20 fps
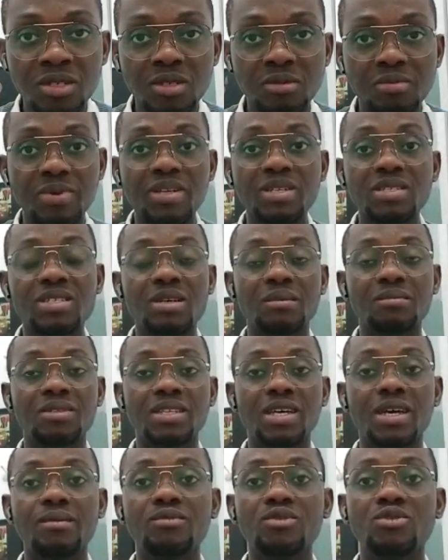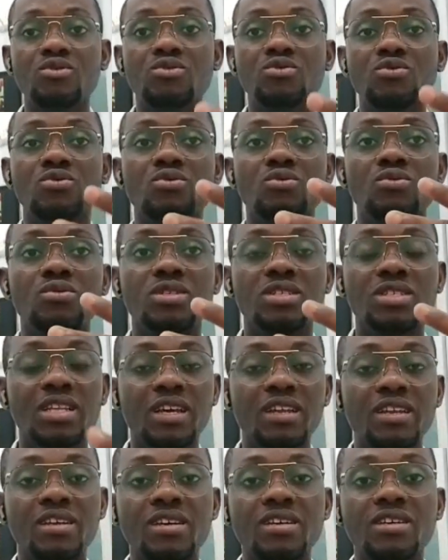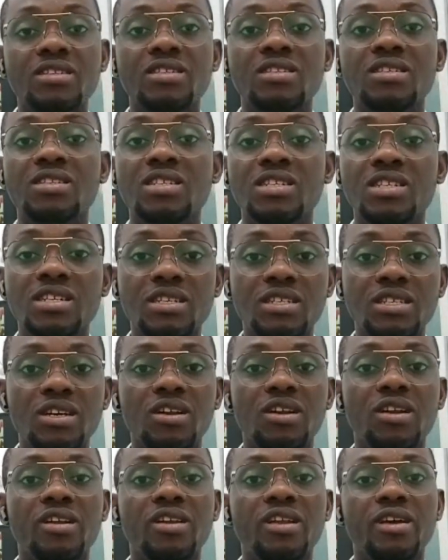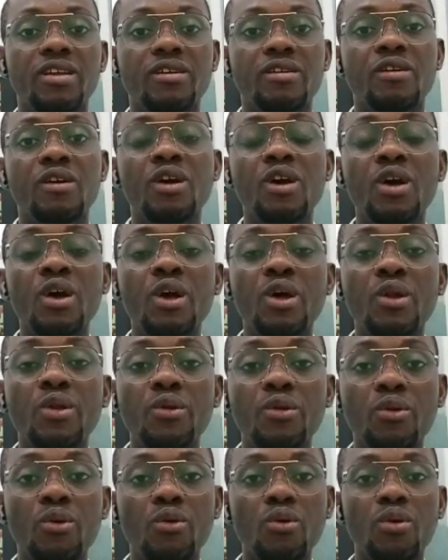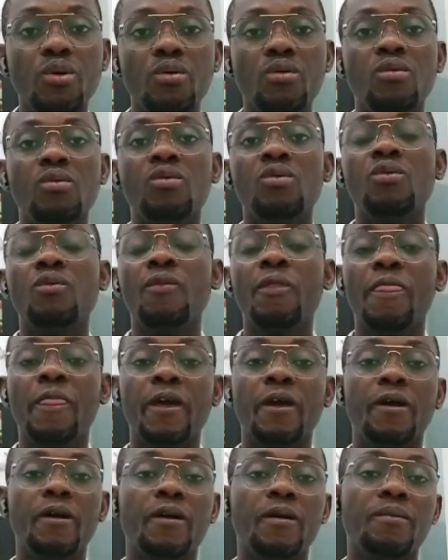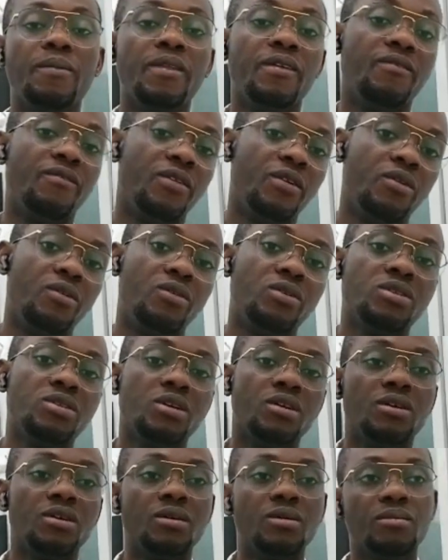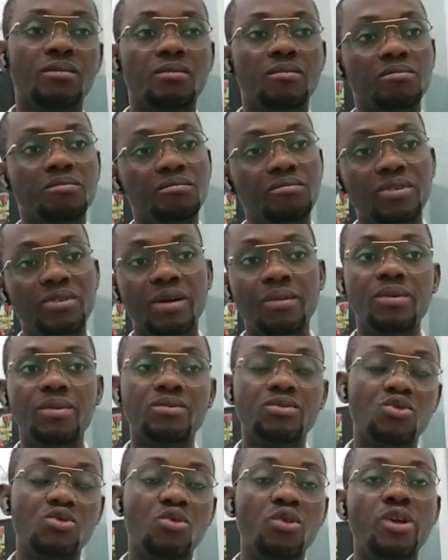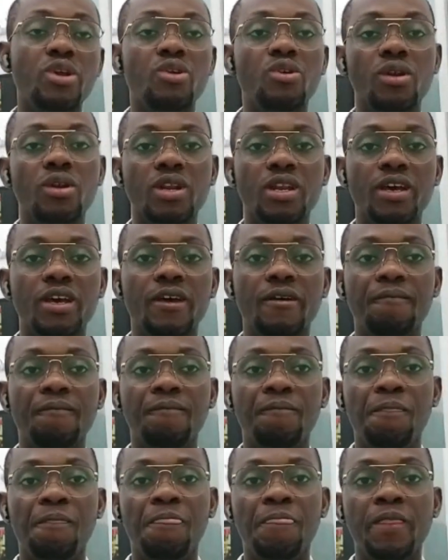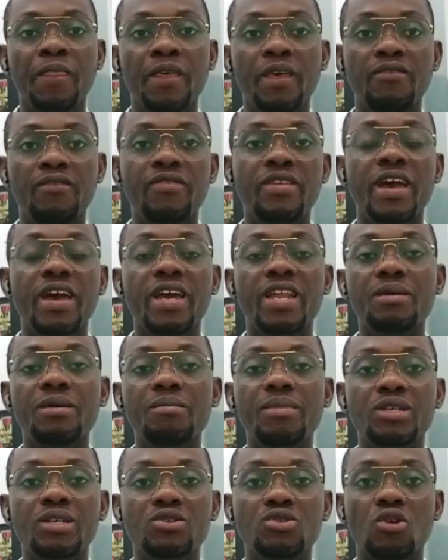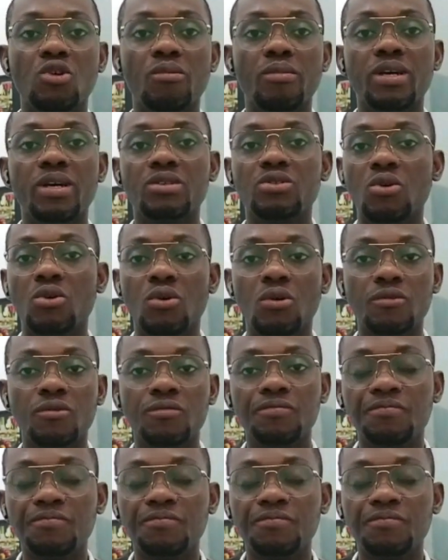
spend some time to study it in detail and then know the various problems going on there, if there are any misnomers or